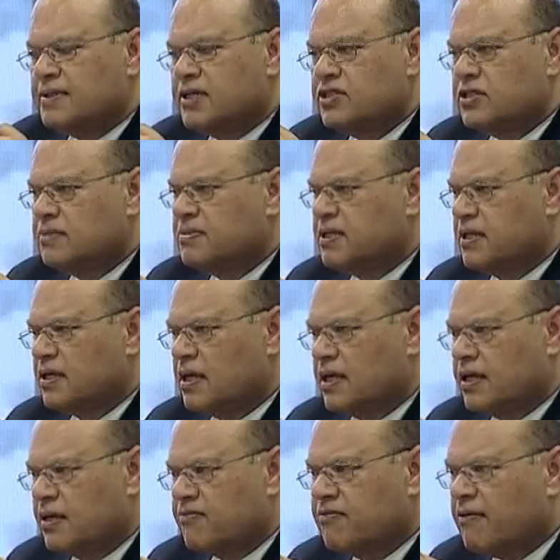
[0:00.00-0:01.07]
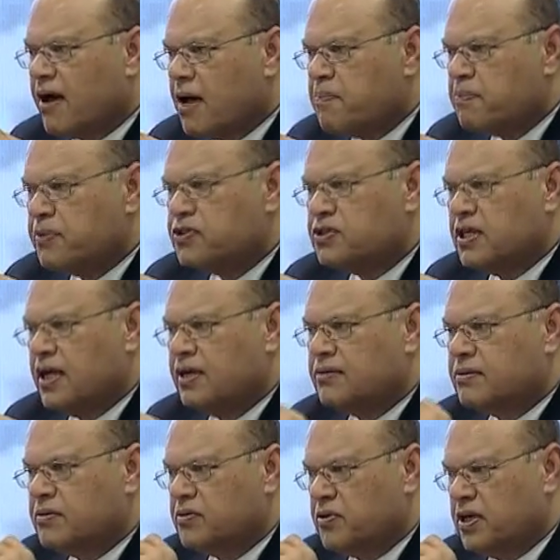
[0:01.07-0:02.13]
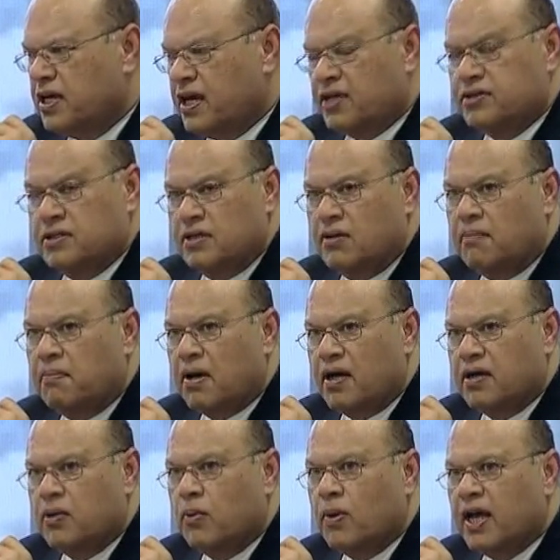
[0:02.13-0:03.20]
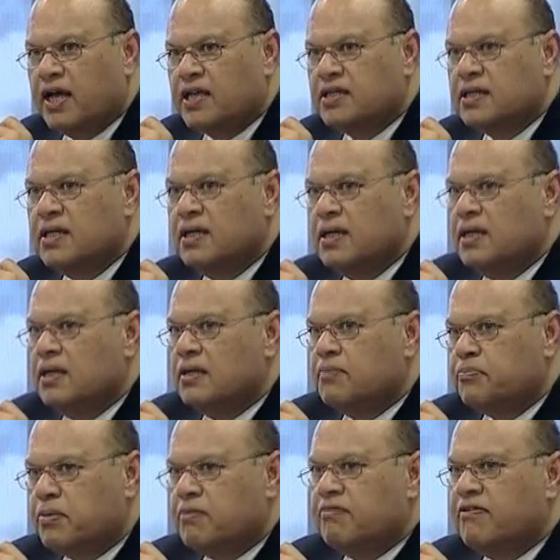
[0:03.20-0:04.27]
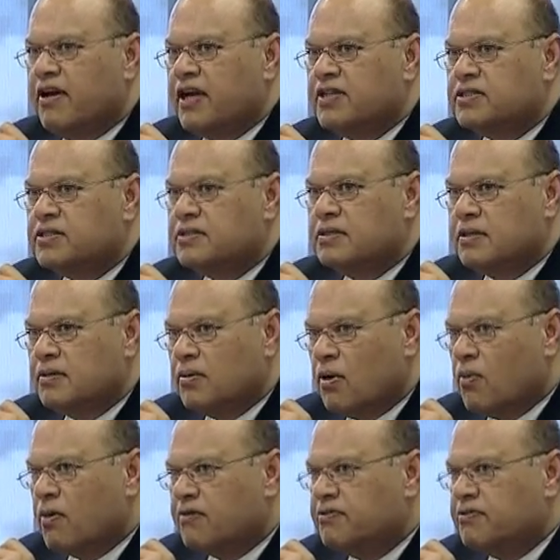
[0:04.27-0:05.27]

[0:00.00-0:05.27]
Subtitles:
something like a 5% reduction of body weight prevents over